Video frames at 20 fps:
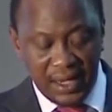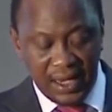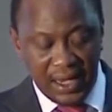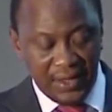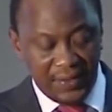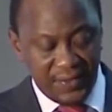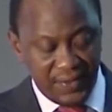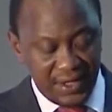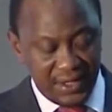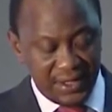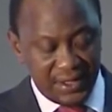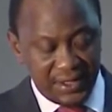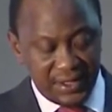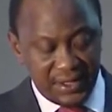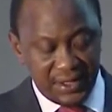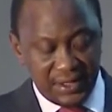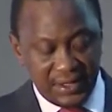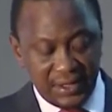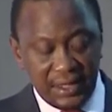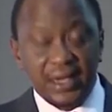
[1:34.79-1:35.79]
and
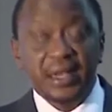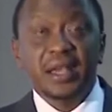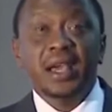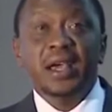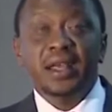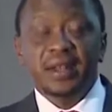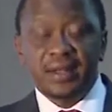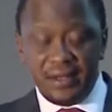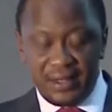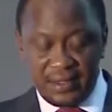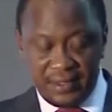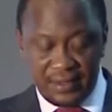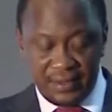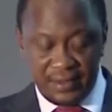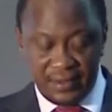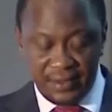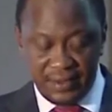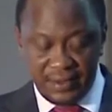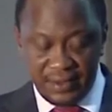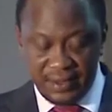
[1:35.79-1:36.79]
this, again,
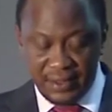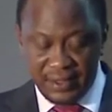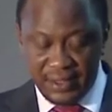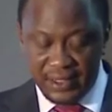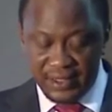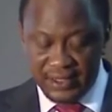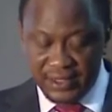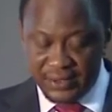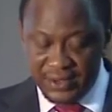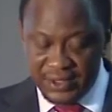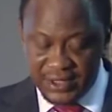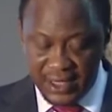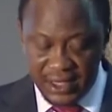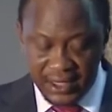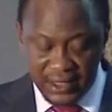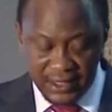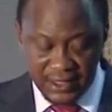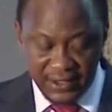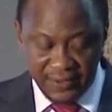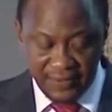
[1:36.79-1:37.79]
is the
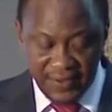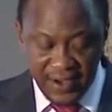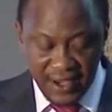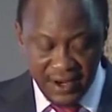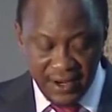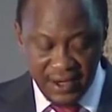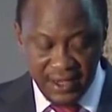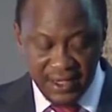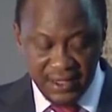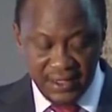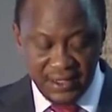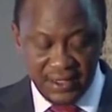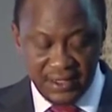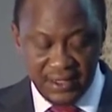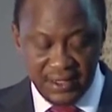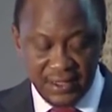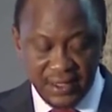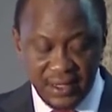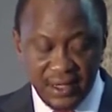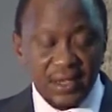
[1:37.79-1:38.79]
result of
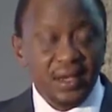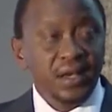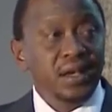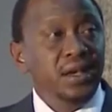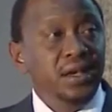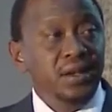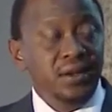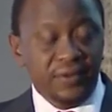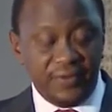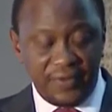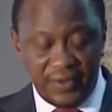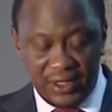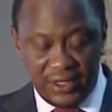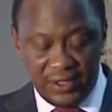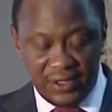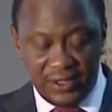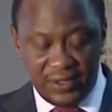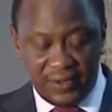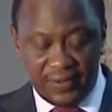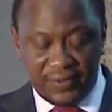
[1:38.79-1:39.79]
various
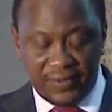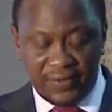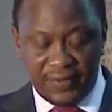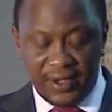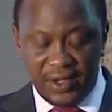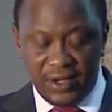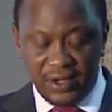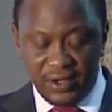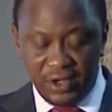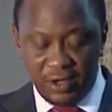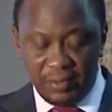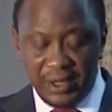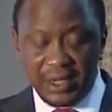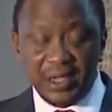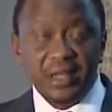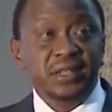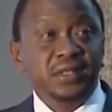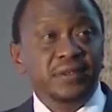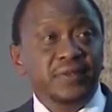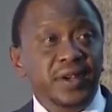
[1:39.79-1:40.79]
innovative economic
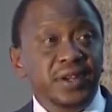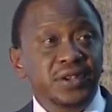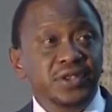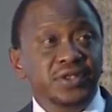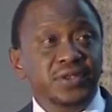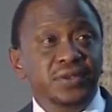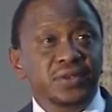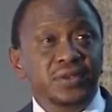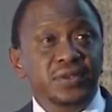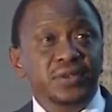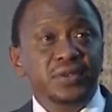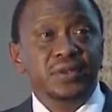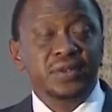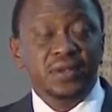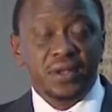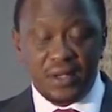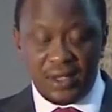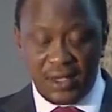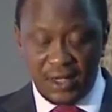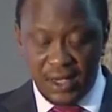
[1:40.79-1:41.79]
interventions,
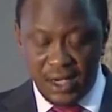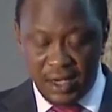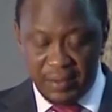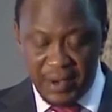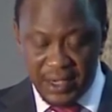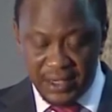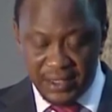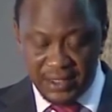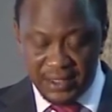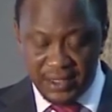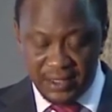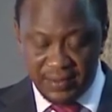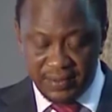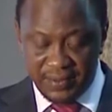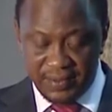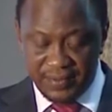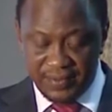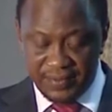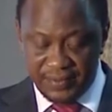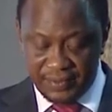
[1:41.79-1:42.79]
amongst them
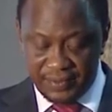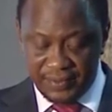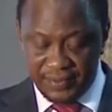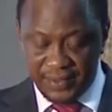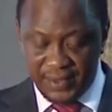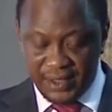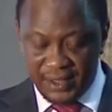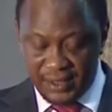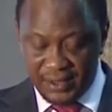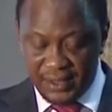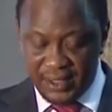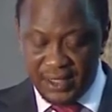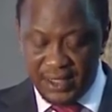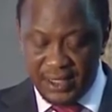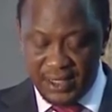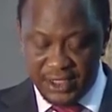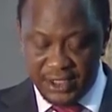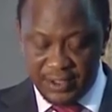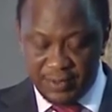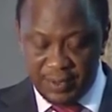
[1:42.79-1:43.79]
the
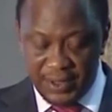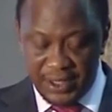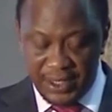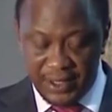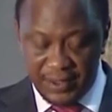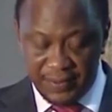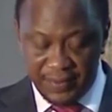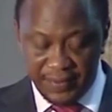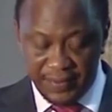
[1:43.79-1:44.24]
ESP.